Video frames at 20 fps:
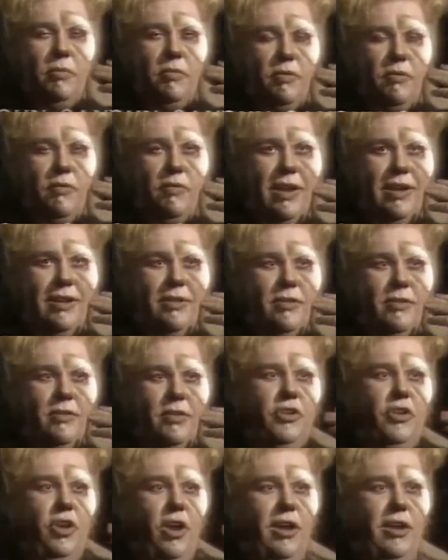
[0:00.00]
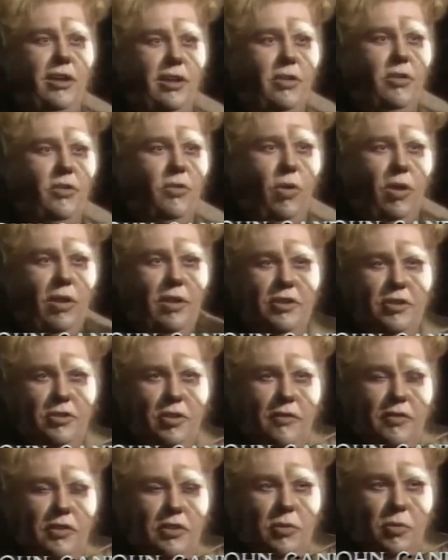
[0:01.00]
had to find the dog qualities.
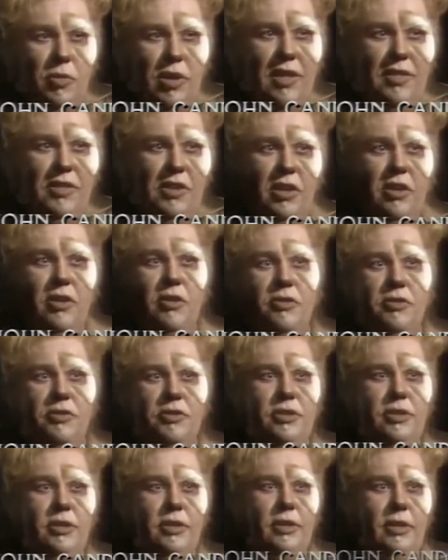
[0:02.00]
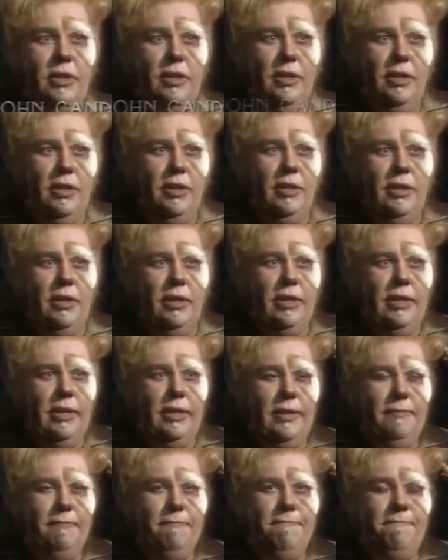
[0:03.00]
Obviously, we had the ears.
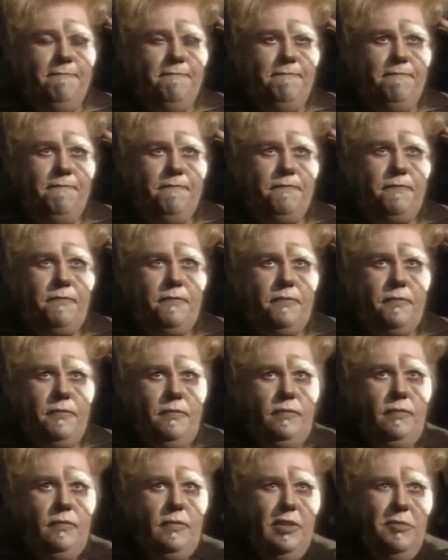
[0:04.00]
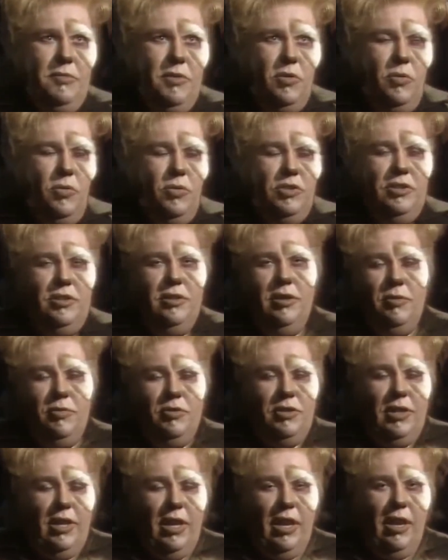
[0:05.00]
But it was
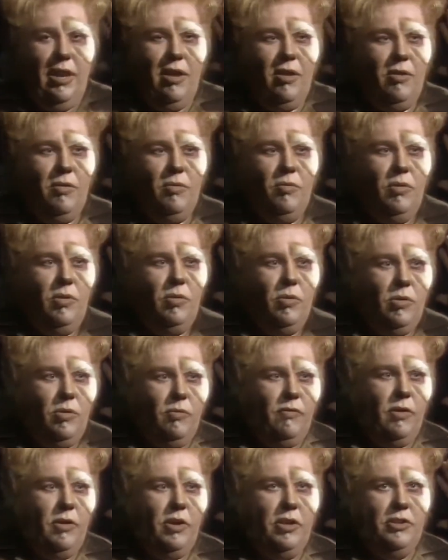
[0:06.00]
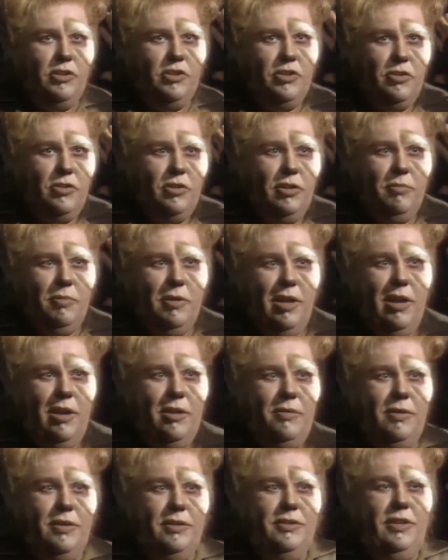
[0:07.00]
the hair we were very concerned
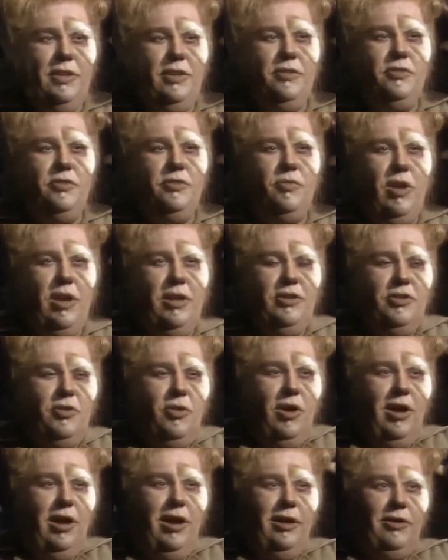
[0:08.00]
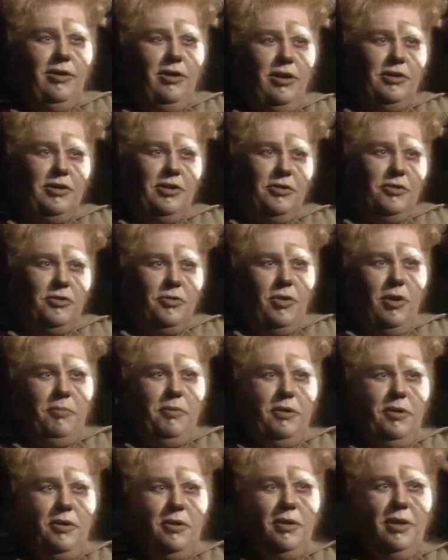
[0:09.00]
about. The ears ride so high, dog's ears are up
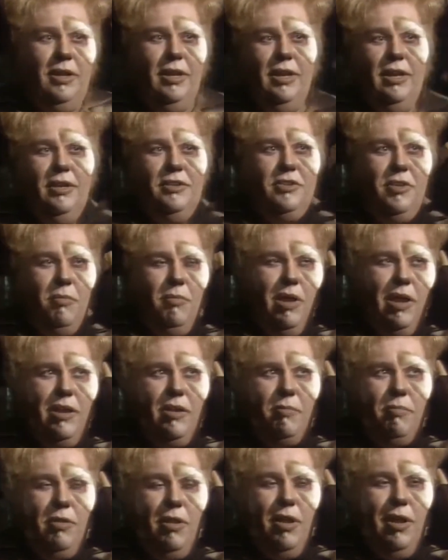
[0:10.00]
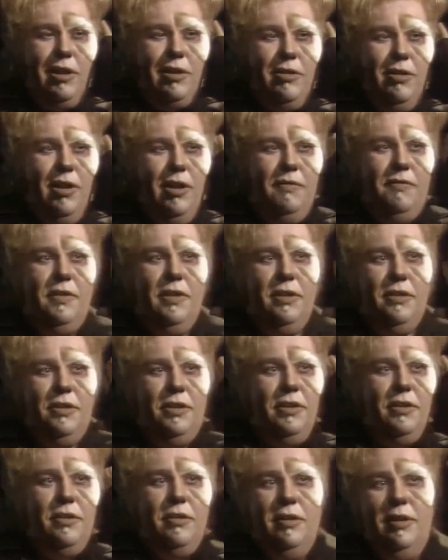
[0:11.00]
here. So mine are blocked off down
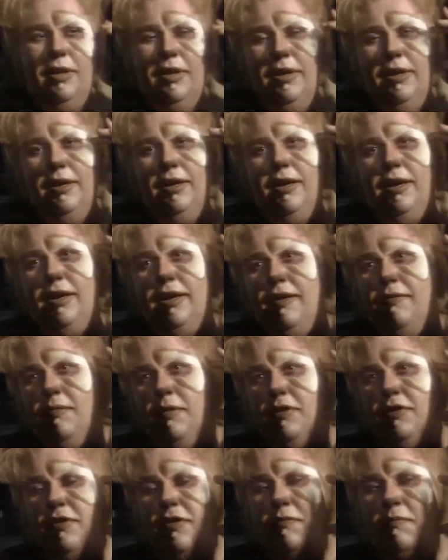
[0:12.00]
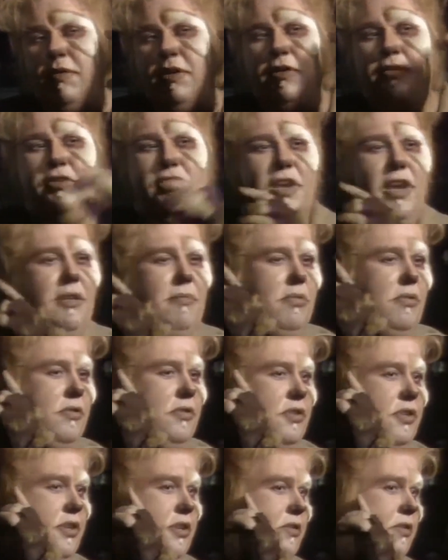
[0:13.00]
here. I give myself big
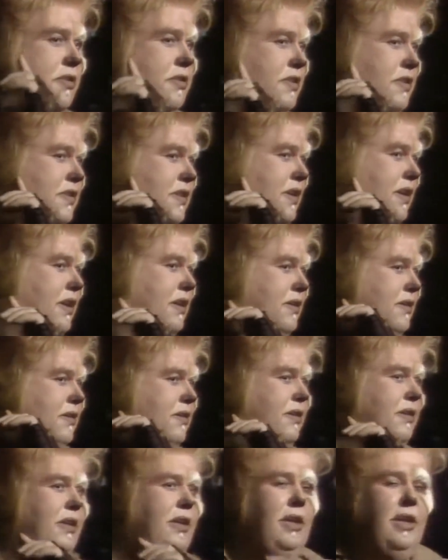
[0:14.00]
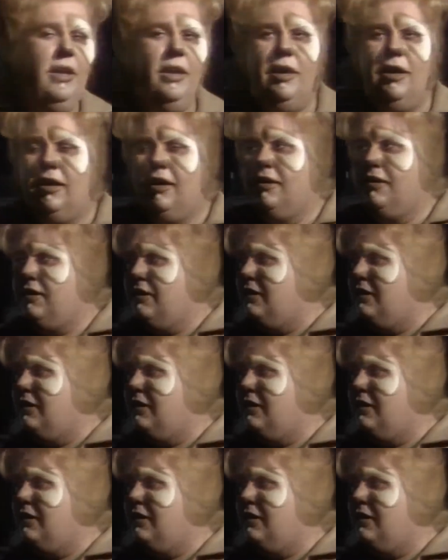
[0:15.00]
sideburns here on the side and a